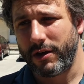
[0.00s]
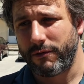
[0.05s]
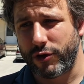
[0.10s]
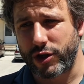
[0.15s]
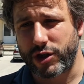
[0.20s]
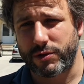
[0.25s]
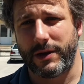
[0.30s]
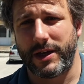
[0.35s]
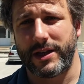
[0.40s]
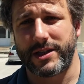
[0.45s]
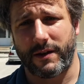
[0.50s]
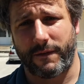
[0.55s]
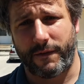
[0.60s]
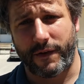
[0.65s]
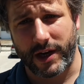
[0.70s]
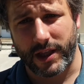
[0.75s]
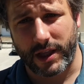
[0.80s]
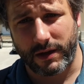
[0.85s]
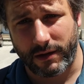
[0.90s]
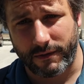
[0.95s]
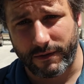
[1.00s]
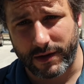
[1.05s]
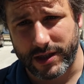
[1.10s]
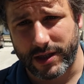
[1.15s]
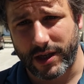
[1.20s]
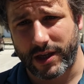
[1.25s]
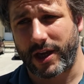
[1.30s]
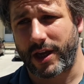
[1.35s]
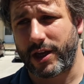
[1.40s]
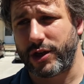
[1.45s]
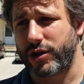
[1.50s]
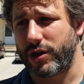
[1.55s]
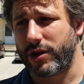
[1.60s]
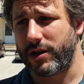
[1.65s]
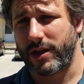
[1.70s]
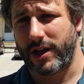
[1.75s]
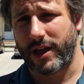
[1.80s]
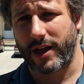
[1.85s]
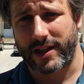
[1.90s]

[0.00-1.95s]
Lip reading: which means effective investigation,